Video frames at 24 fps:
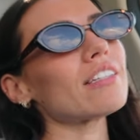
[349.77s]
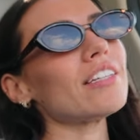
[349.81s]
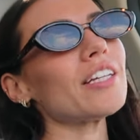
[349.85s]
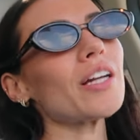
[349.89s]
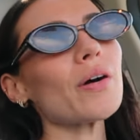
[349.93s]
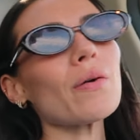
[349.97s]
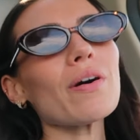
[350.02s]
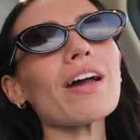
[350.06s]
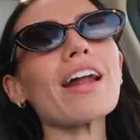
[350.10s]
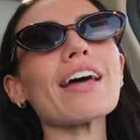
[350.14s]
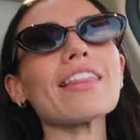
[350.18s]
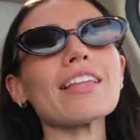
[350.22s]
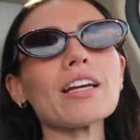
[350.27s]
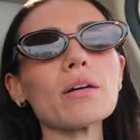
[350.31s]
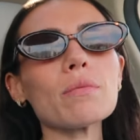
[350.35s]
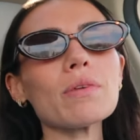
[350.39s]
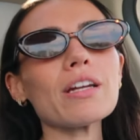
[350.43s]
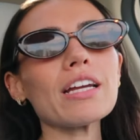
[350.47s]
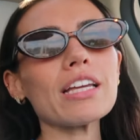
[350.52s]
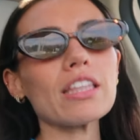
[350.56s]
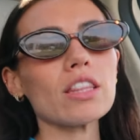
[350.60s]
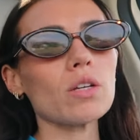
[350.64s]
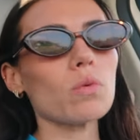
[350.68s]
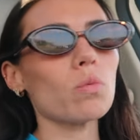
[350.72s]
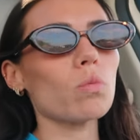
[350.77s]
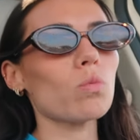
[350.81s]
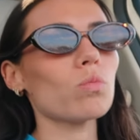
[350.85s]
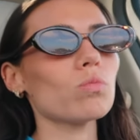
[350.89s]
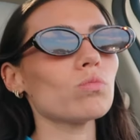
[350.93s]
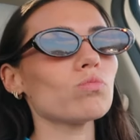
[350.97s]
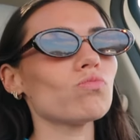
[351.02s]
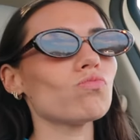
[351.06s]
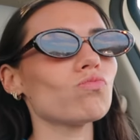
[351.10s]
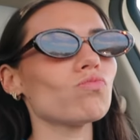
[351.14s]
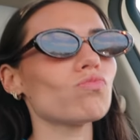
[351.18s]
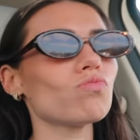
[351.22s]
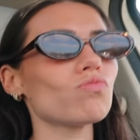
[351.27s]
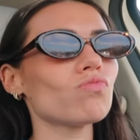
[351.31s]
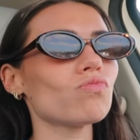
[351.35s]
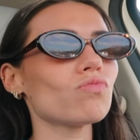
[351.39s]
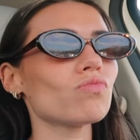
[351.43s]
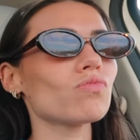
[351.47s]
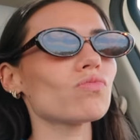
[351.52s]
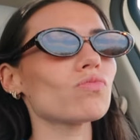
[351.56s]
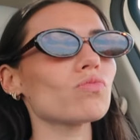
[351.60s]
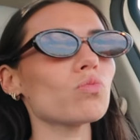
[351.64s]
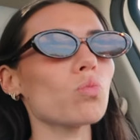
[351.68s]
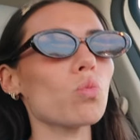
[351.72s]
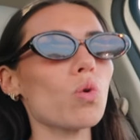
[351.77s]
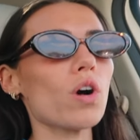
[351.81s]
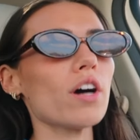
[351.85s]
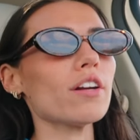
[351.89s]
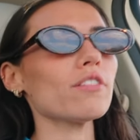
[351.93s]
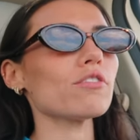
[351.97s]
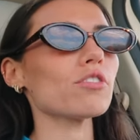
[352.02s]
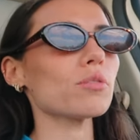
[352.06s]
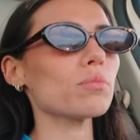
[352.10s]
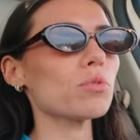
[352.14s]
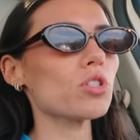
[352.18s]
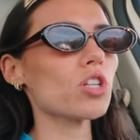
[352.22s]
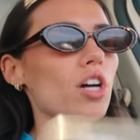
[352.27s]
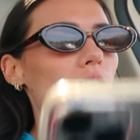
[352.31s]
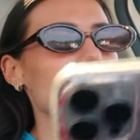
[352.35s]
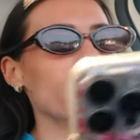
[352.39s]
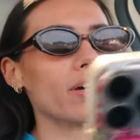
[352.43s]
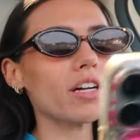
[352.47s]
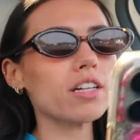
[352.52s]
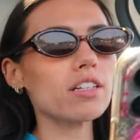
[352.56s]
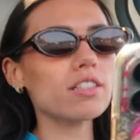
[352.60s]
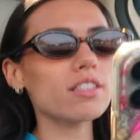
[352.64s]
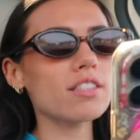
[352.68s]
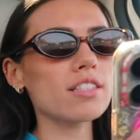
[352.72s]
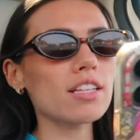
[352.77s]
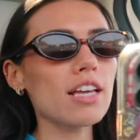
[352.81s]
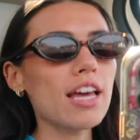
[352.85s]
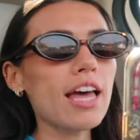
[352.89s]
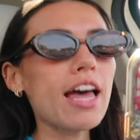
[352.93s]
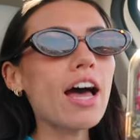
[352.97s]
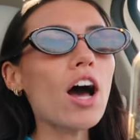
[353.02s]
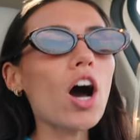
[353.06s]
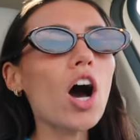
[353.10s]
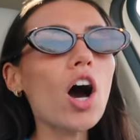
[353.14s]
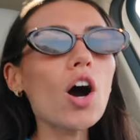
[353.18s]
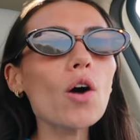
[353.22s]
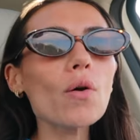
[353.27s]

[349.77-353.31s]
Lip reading: you know what? I think I'm gonna get the one from Starbucks.